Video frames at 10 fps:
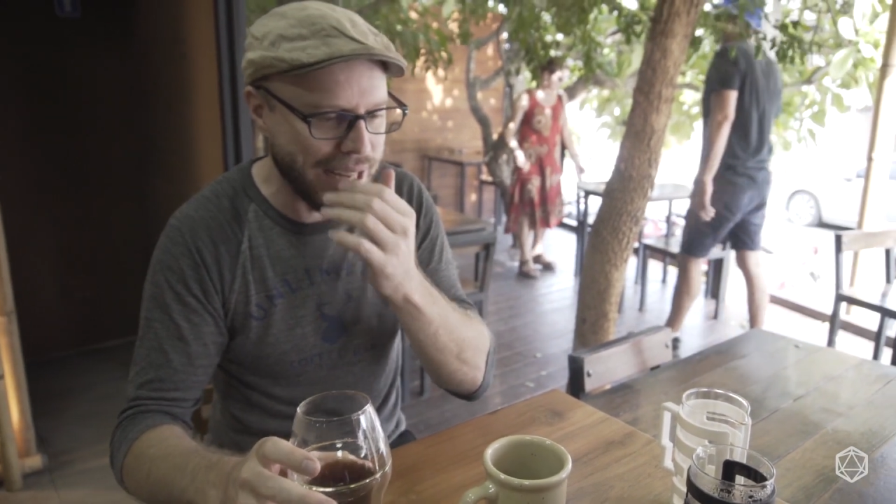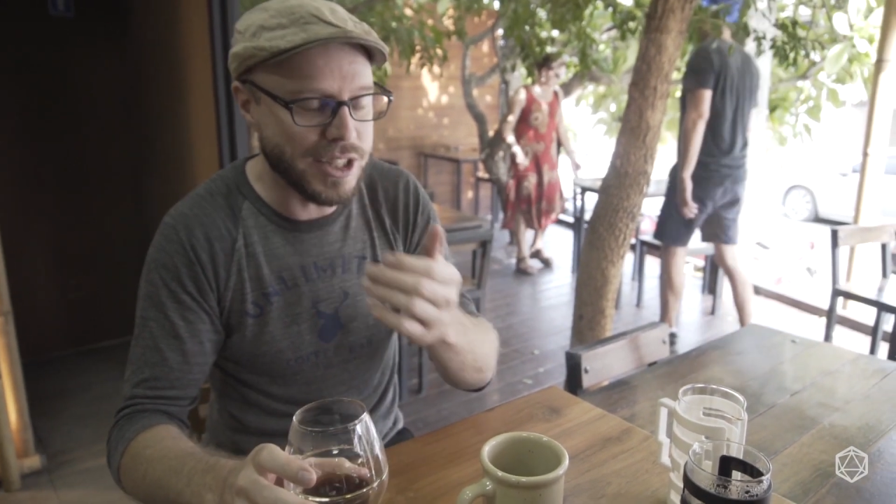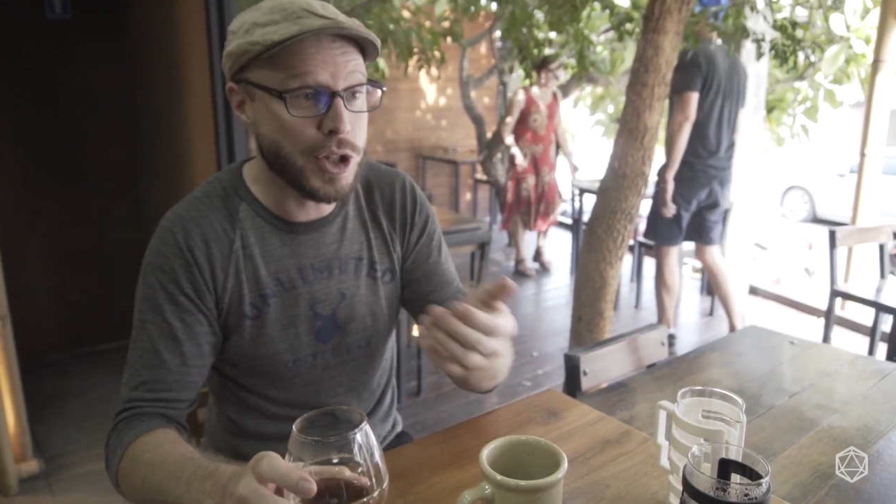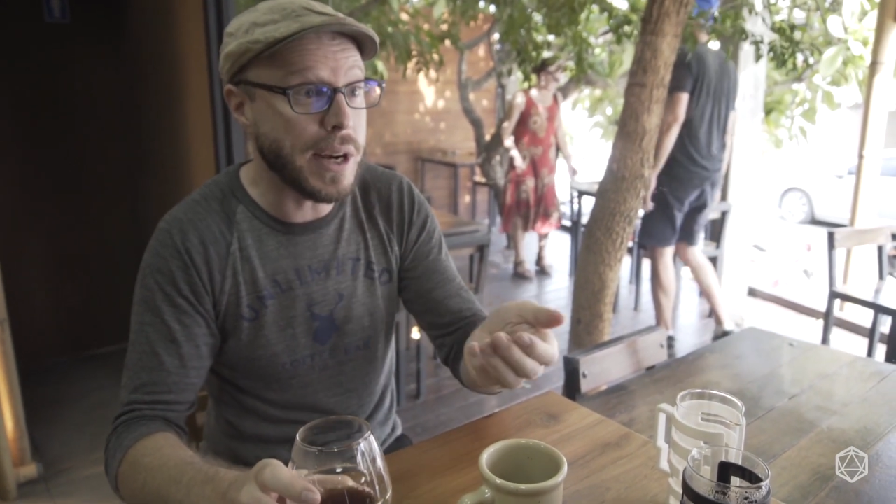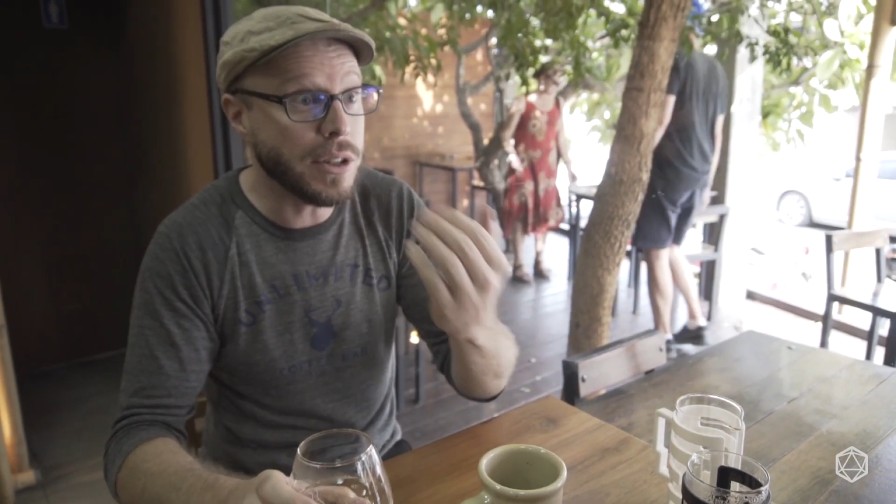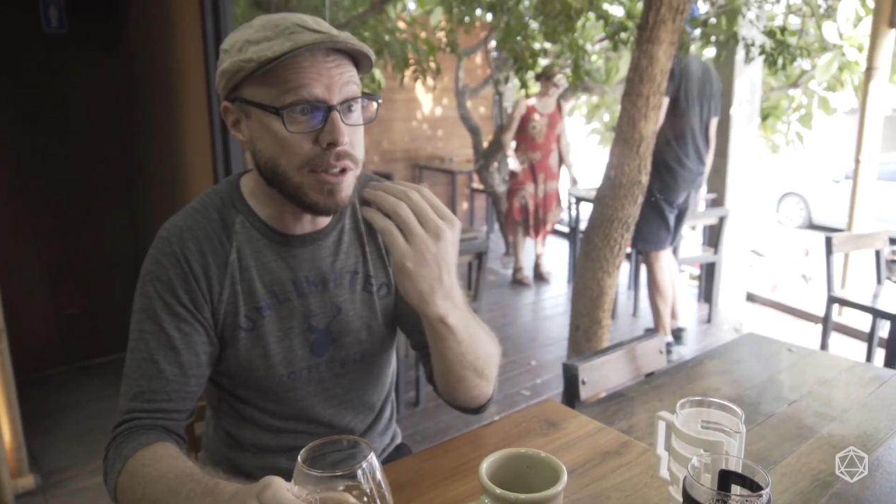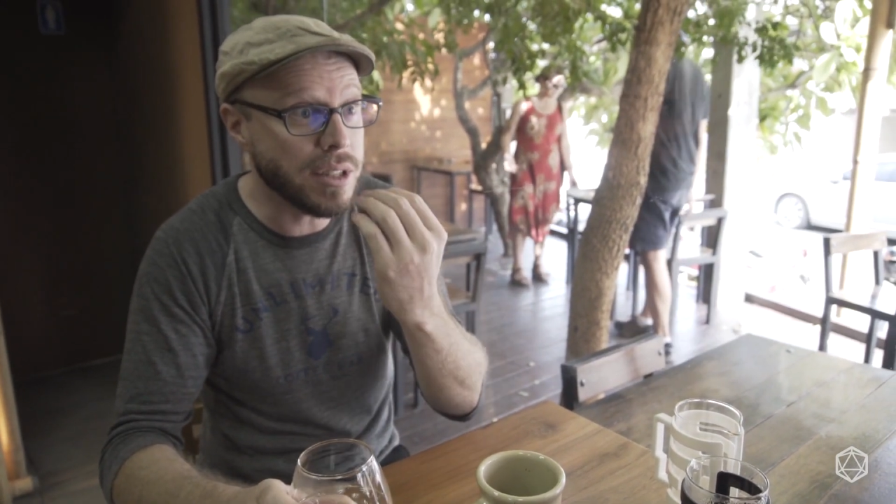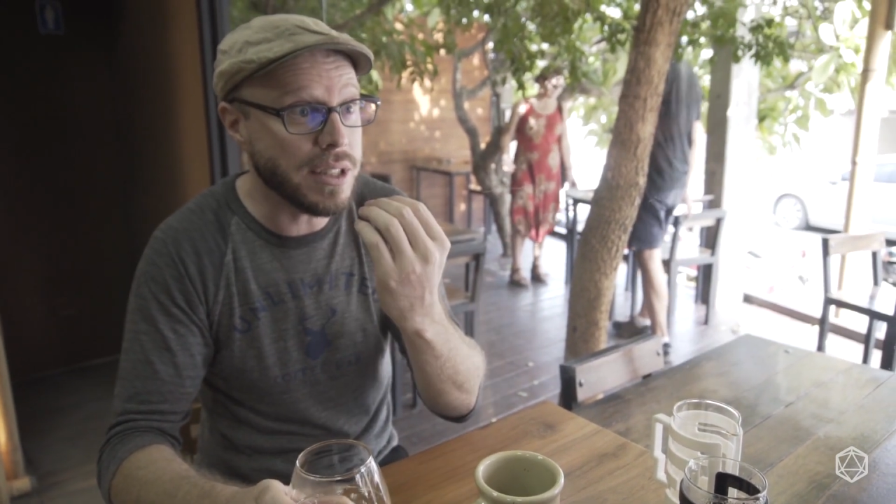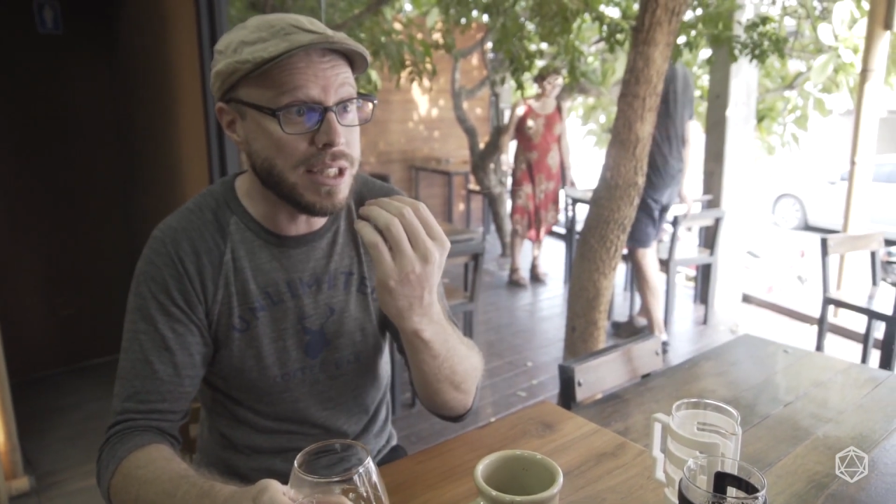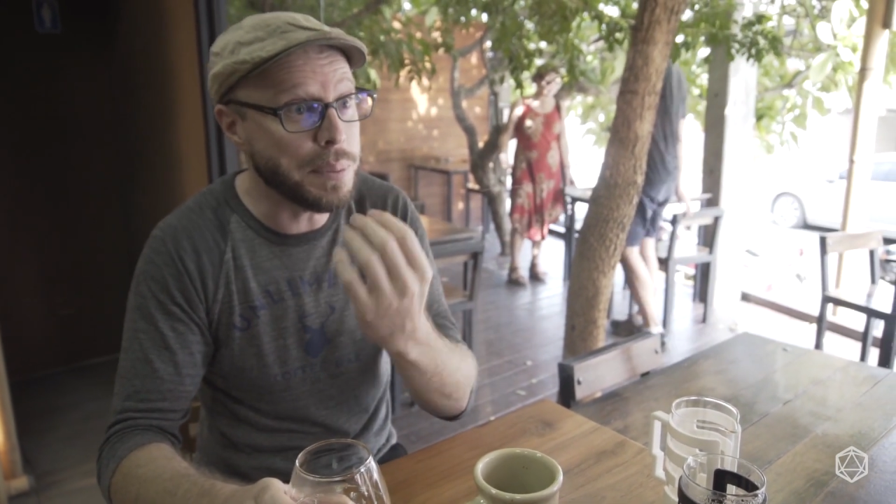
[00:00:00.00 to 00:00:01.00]
straight
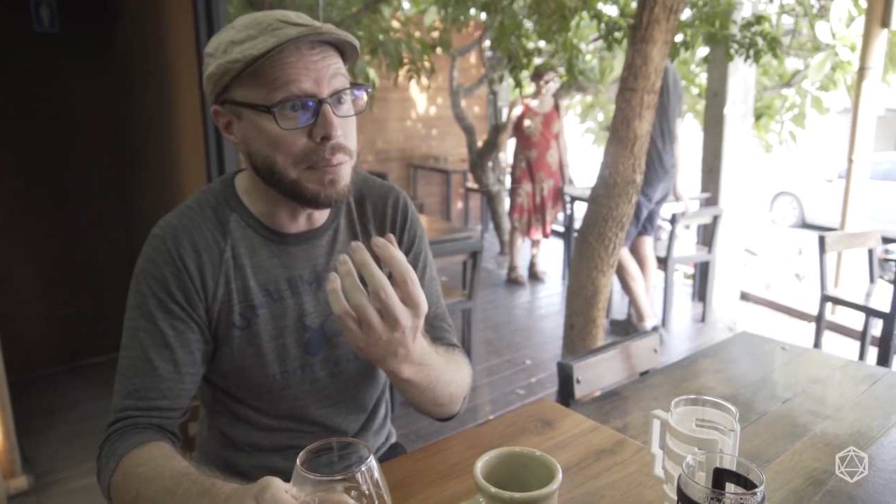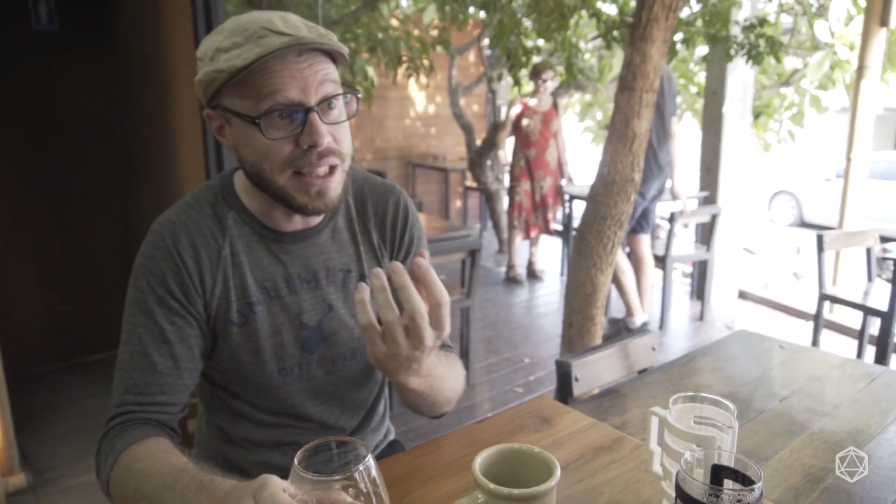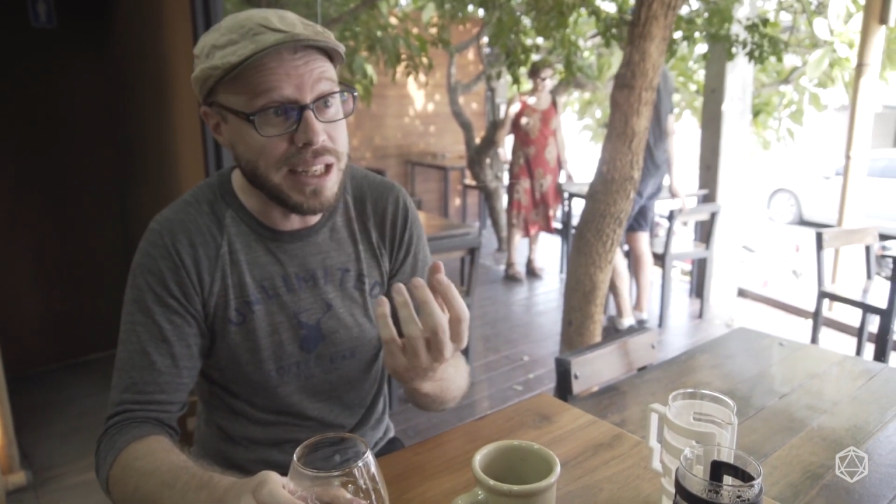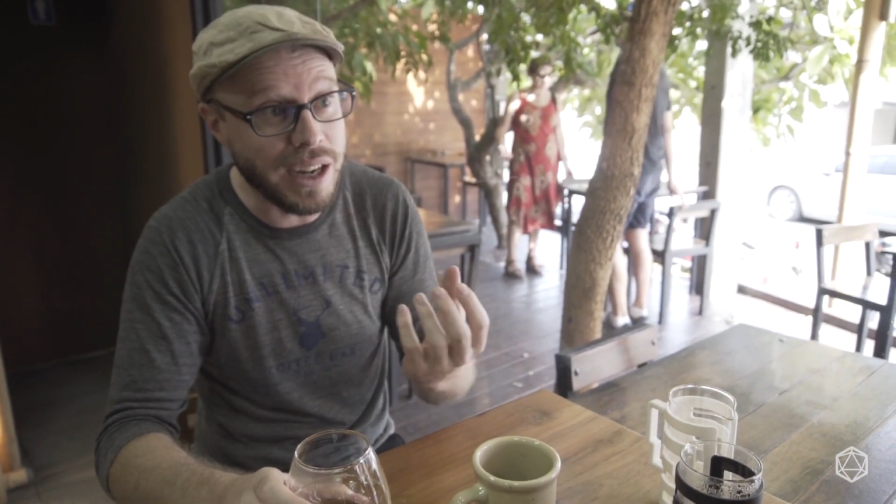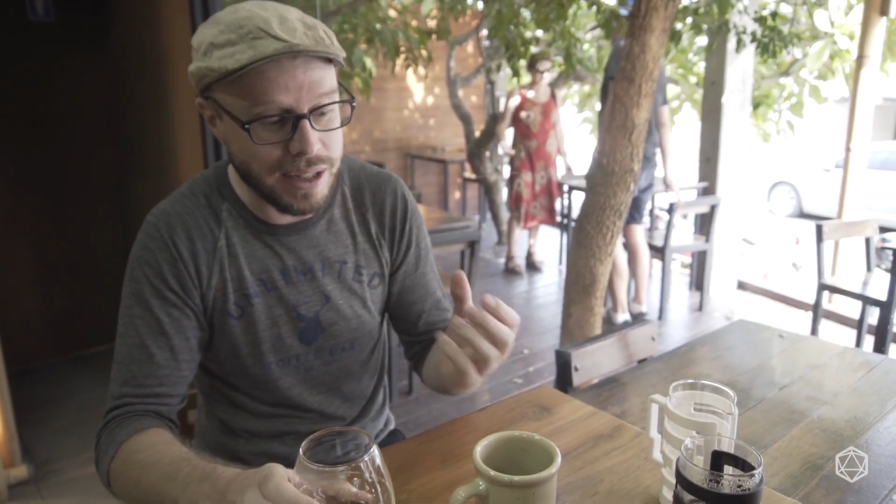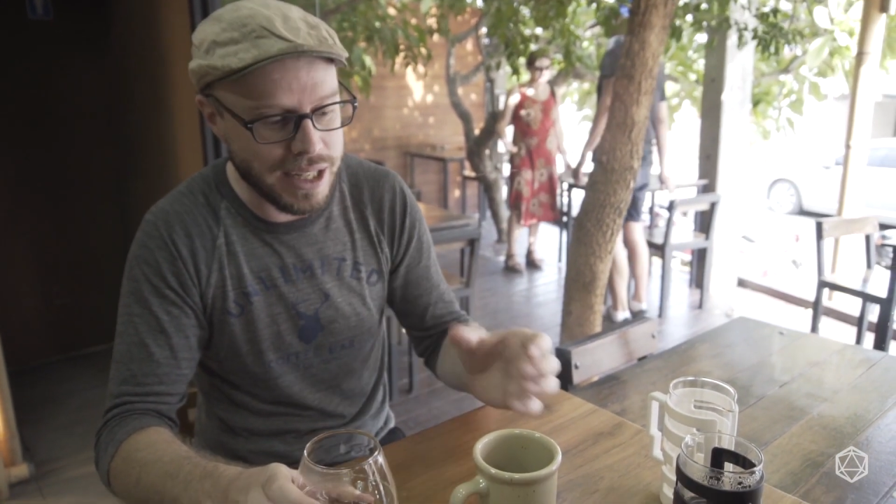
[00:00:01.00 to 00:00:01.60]
onto the tip of my tongue,